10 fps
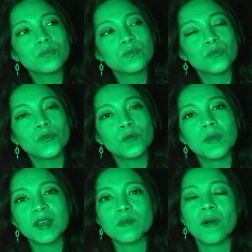move
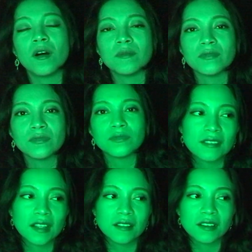my mom,
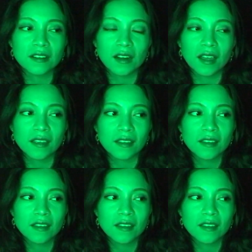telling her like,